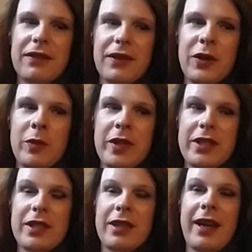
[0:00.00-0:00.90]
for whom this
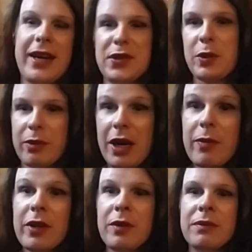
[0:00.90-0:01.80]
is an actual
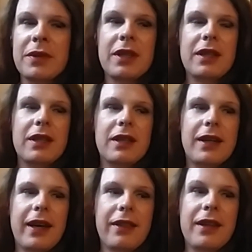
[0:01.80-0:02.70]
problem,
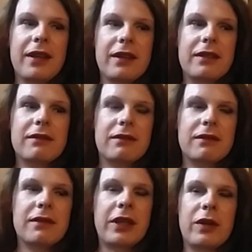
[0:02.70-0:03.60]
I think,
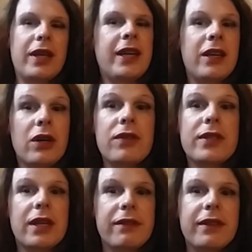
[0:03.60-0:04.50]
letting go of
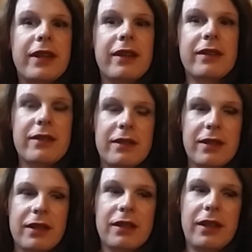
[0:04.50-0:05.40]
stuff is
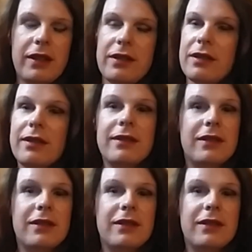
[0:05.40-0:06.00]
it's